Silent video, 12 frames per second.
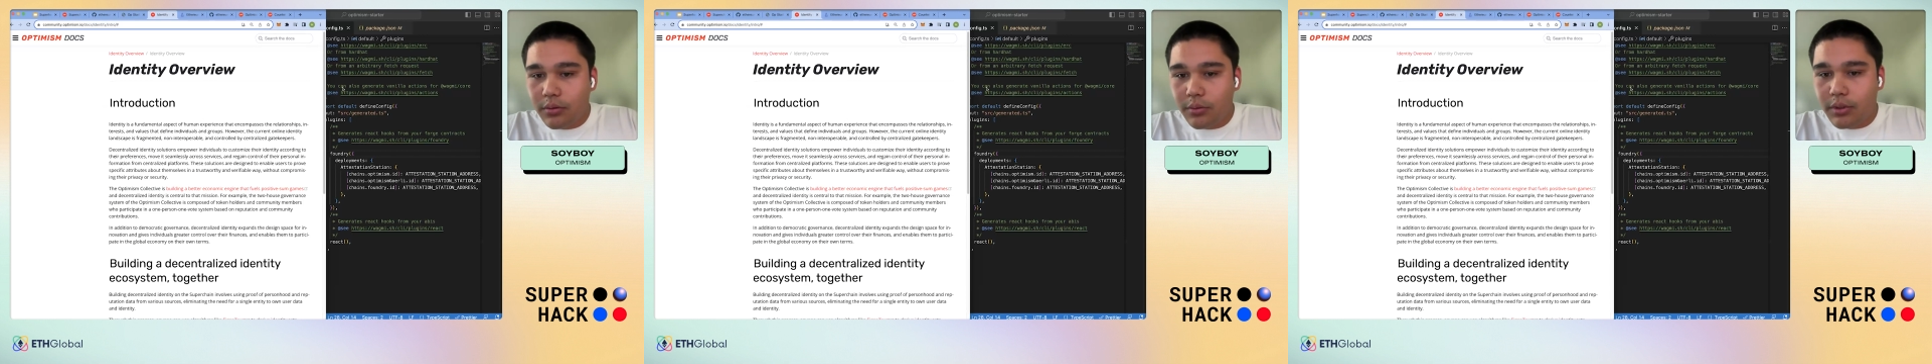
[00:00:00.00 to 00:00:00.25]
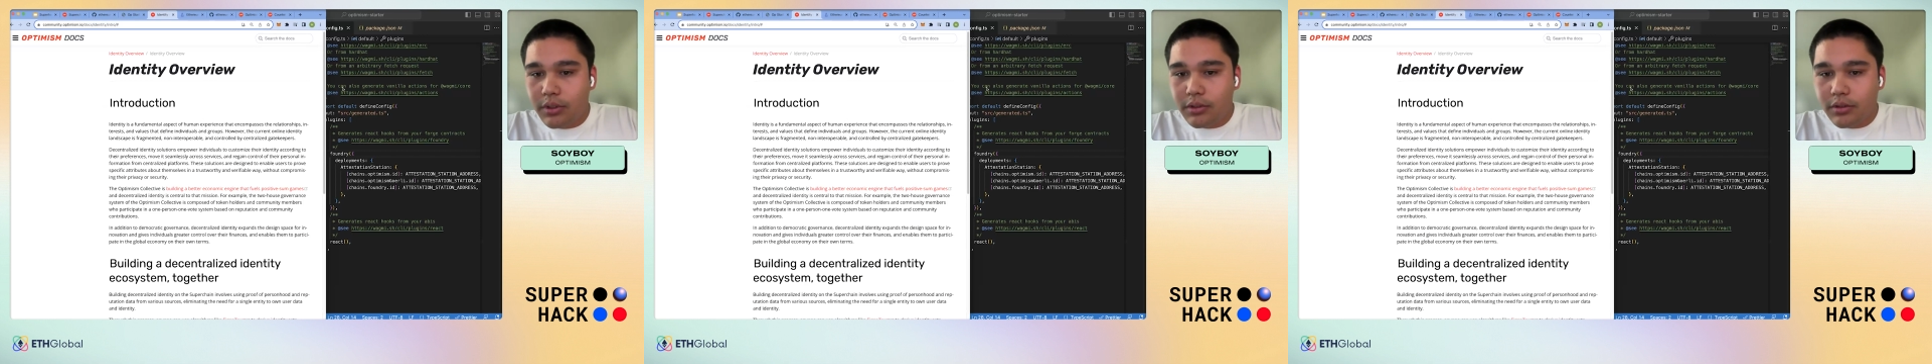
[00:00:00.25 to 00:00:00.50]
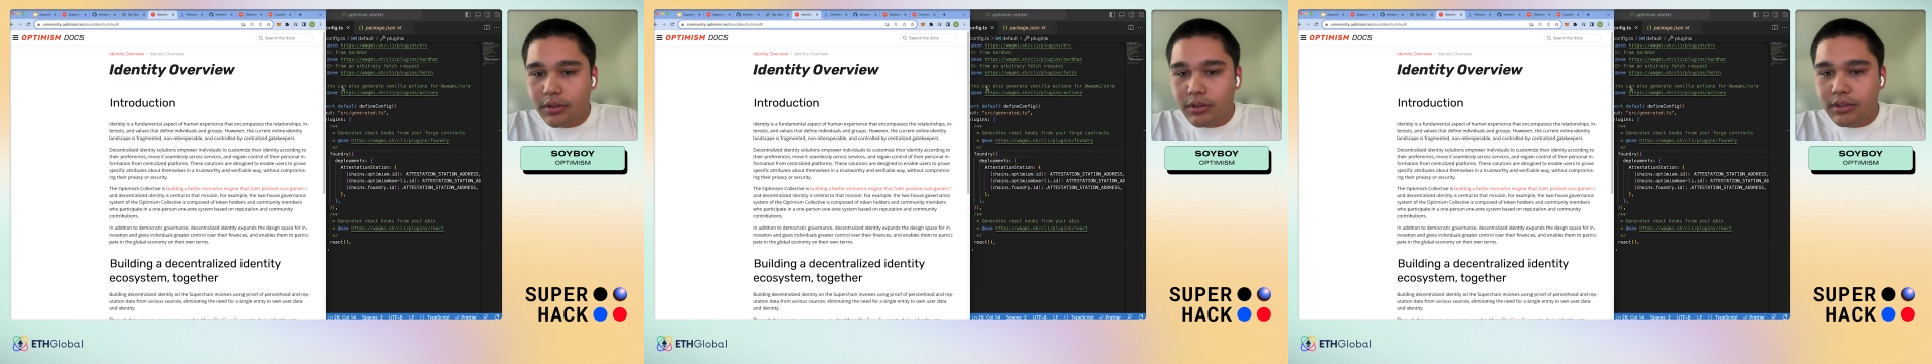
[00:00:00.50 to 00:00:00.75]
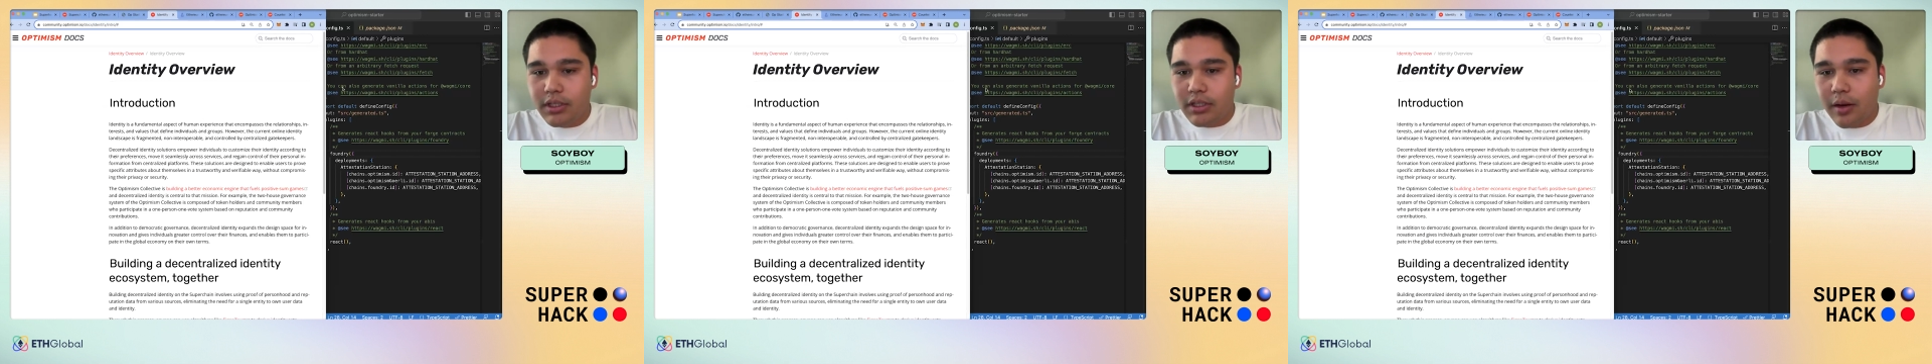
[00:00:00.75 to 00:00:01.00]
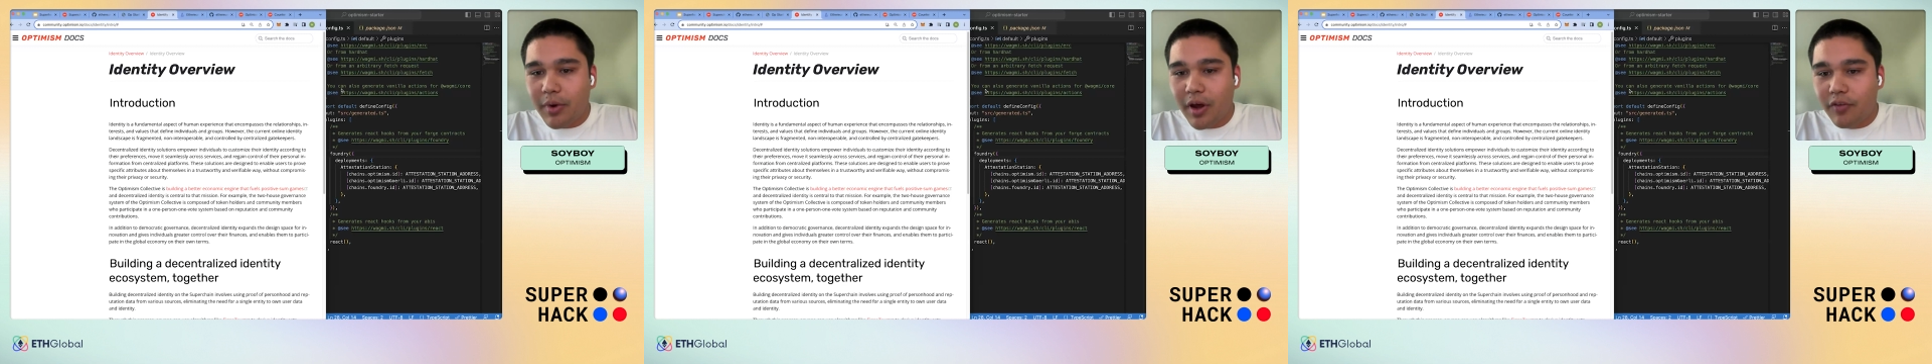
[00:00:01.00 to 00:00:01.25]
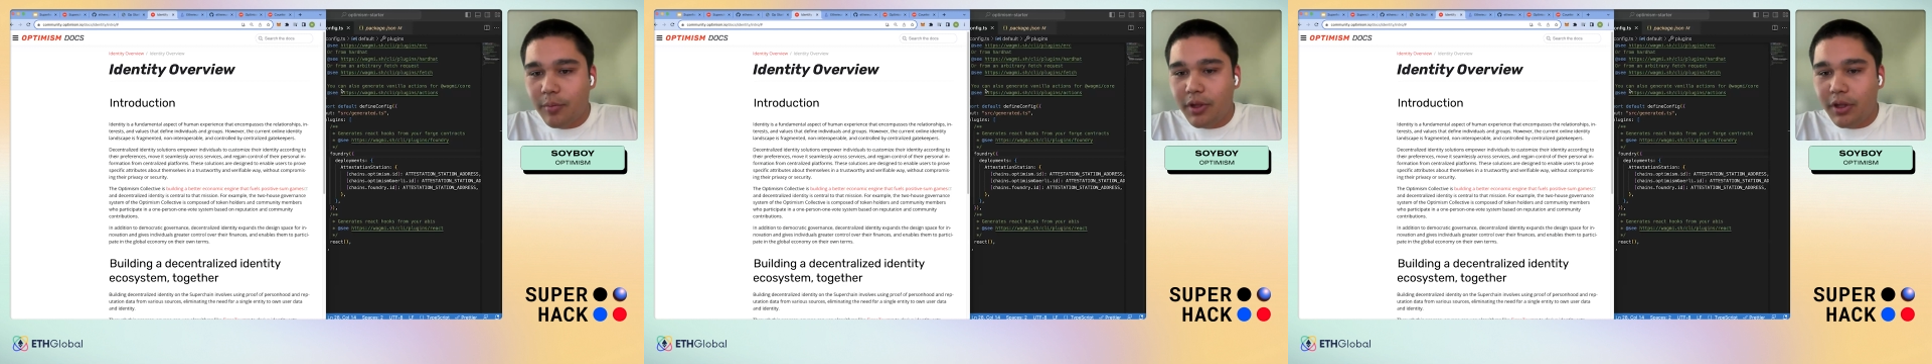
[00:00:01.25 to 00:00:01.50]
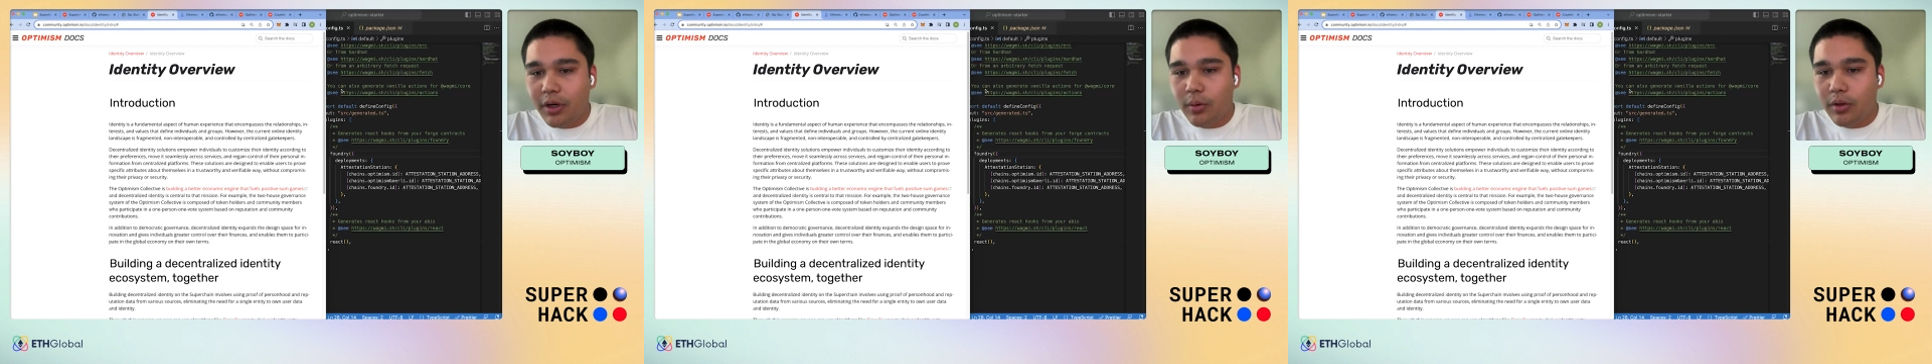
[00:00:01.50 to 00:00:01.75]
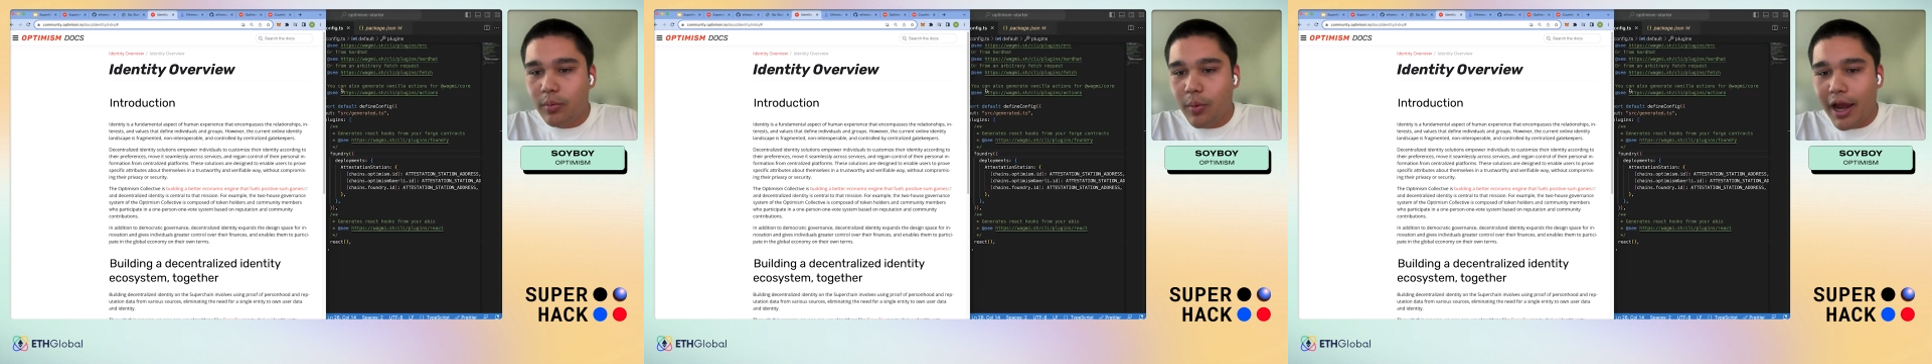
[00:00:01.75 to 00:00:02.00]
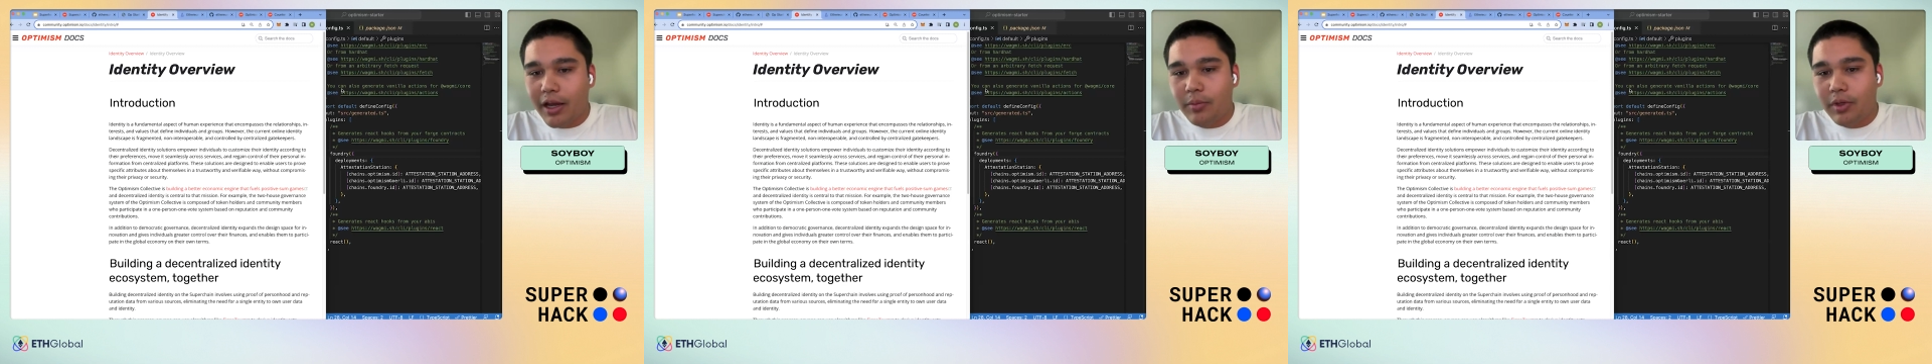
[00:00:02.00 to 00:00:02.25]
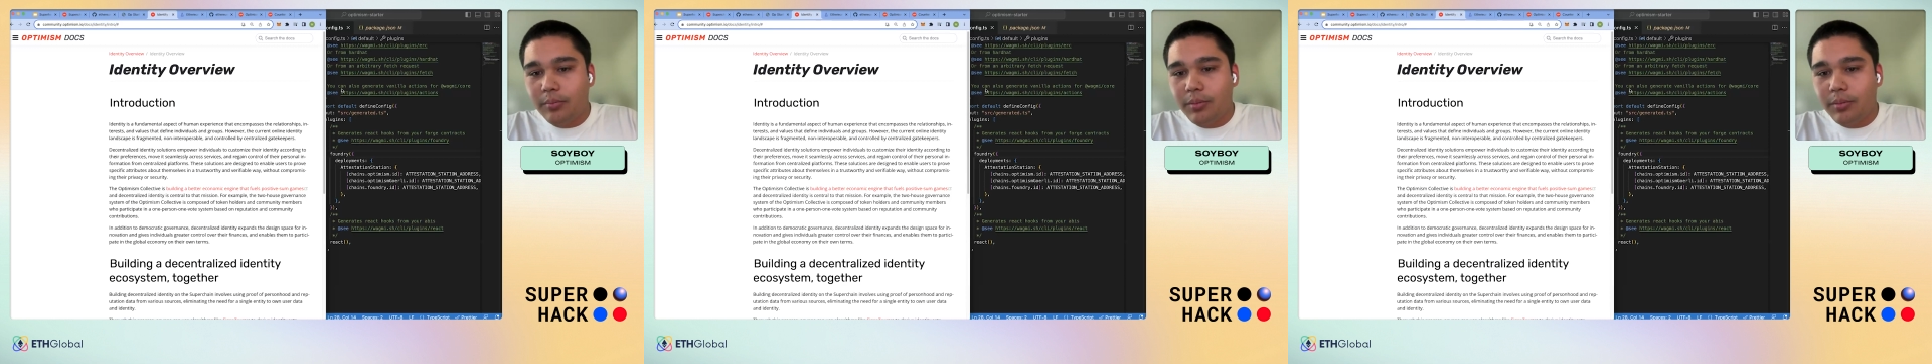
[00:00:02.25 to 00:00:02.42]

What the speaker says: Lewis says, I'm not familiar with wagmi,